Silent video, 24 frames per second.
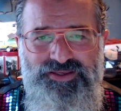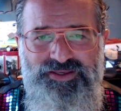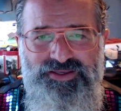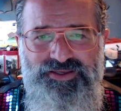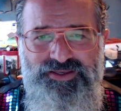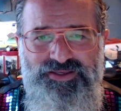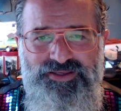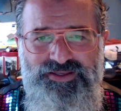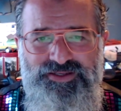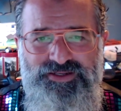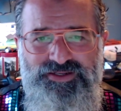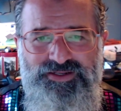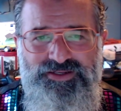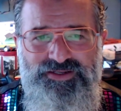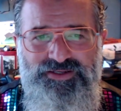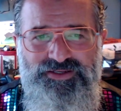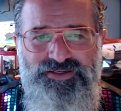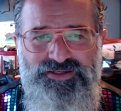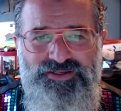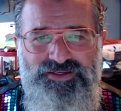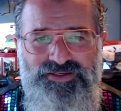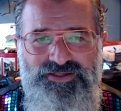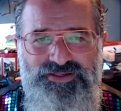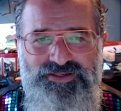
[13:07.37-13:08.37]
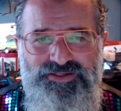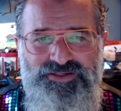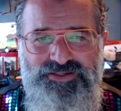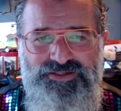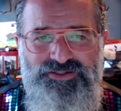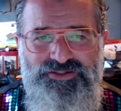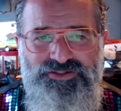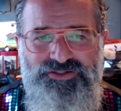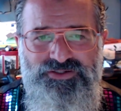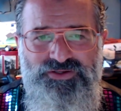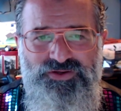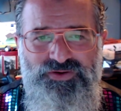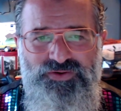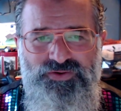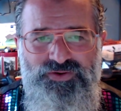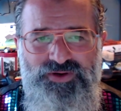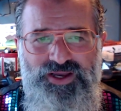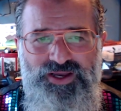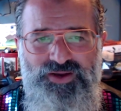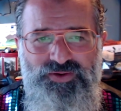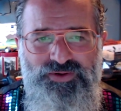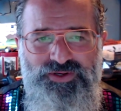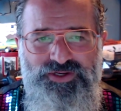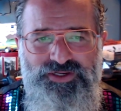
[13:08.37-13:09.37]
And
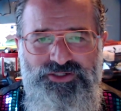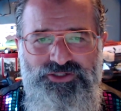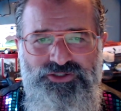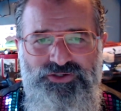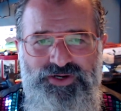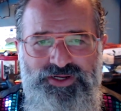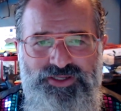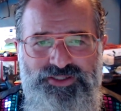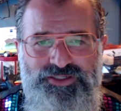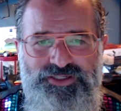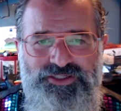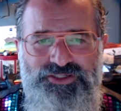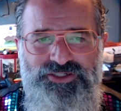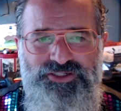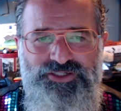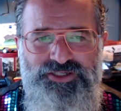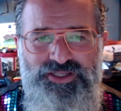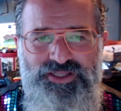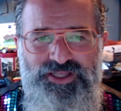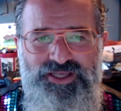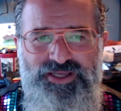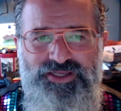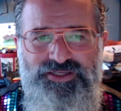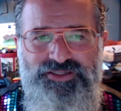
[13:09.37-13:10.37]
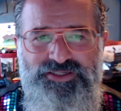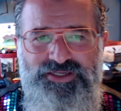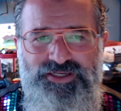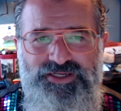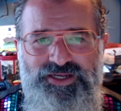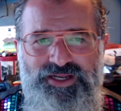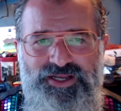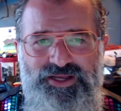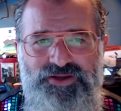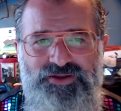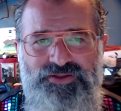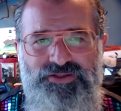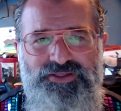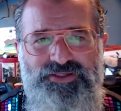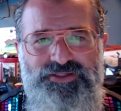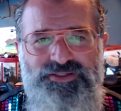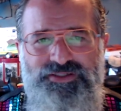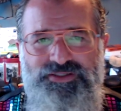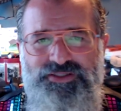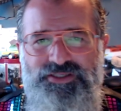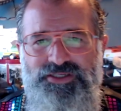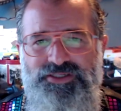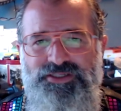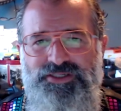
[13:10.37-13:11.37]
so I want to transition to the essay now.
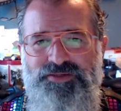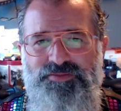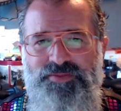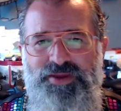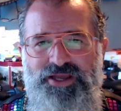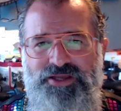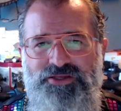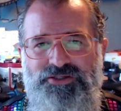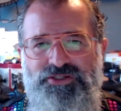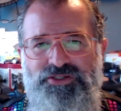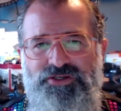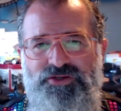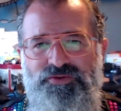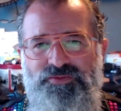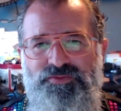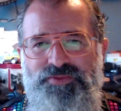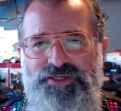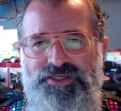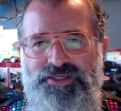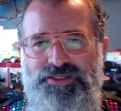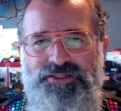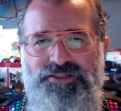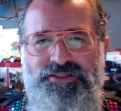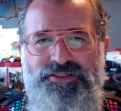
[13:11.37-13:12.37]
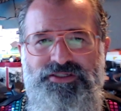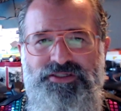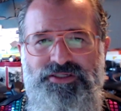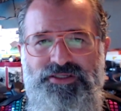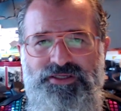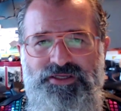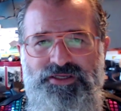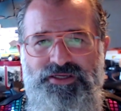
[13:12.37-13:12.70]
This is a milestone piece.